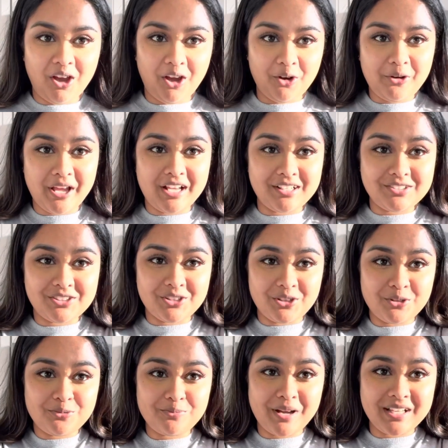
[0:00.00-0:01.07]
Okay,
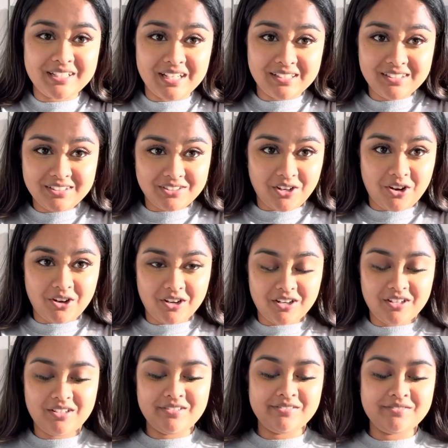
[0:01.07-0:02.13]
so my guesses are